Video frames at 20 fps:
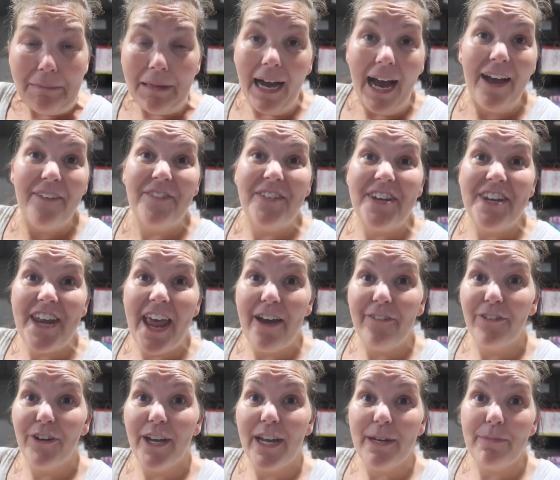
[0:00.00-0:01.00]
I've
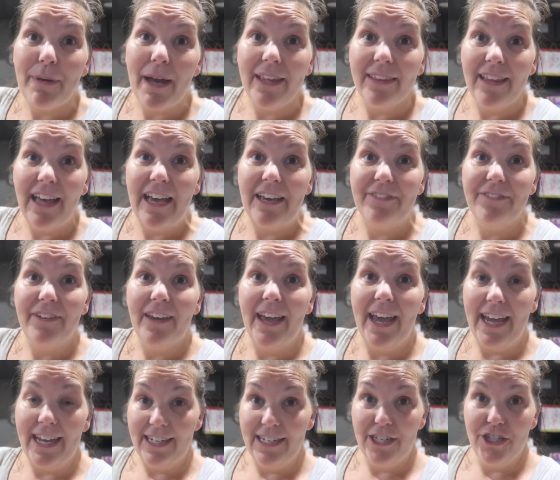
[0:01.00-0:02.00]
never in my life
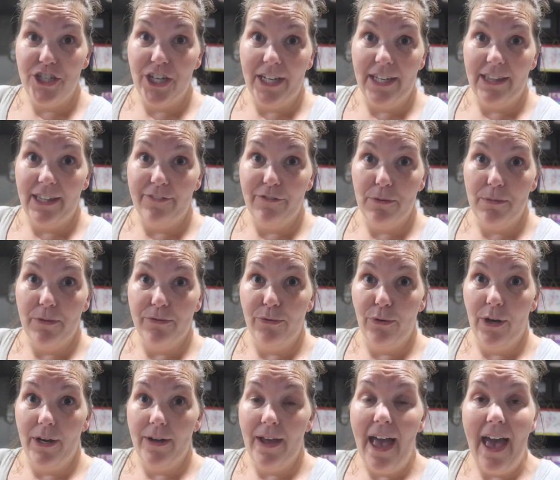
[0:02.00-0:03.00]
eaten a chicken liver
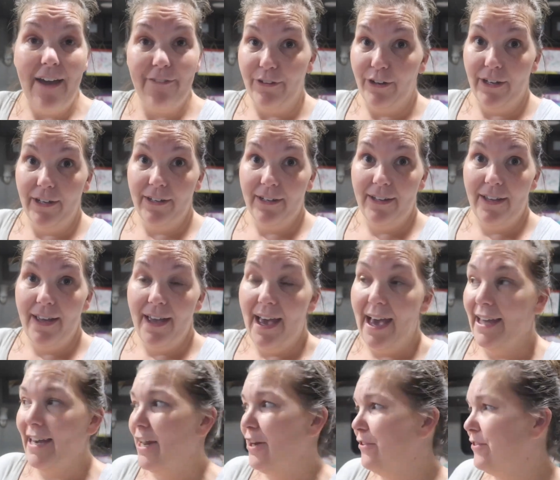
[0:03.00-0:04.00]
before, ever.
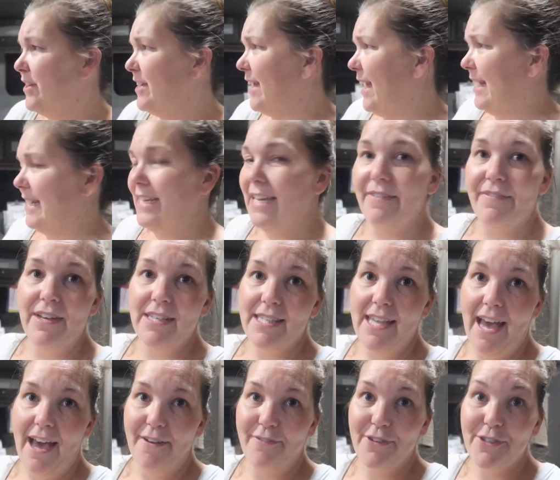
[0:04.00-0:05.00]
And I don't think any of us
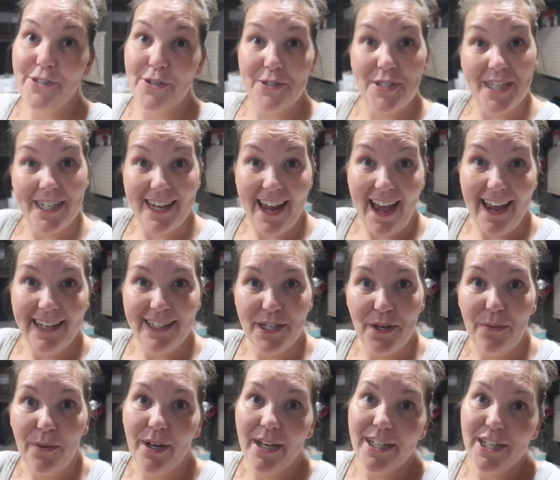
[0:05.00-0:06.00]
have. So tonight
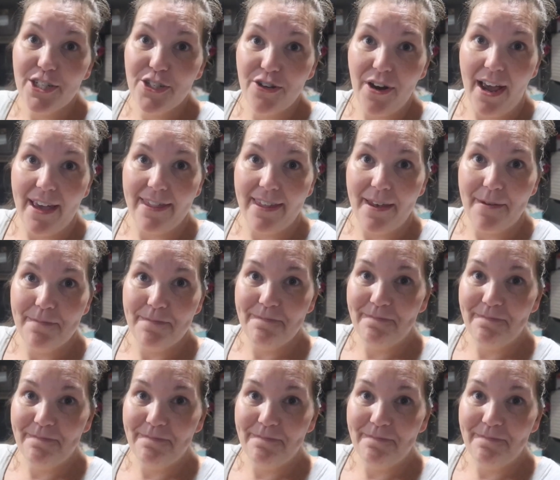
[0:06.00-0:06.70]
we're gonna try them.